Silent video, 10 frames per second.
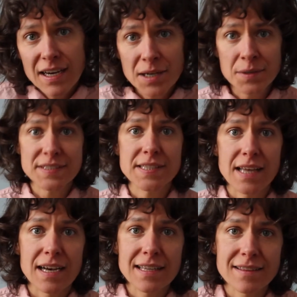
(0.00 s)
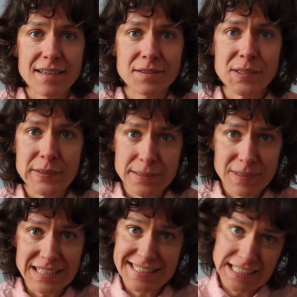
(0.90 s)
I always thought that I was going to
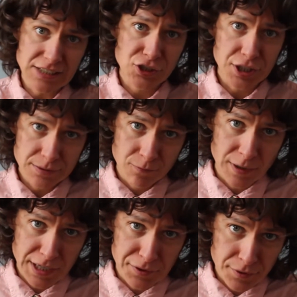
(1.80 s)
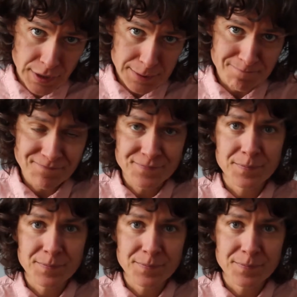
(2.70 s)
be a teacher when I grew up.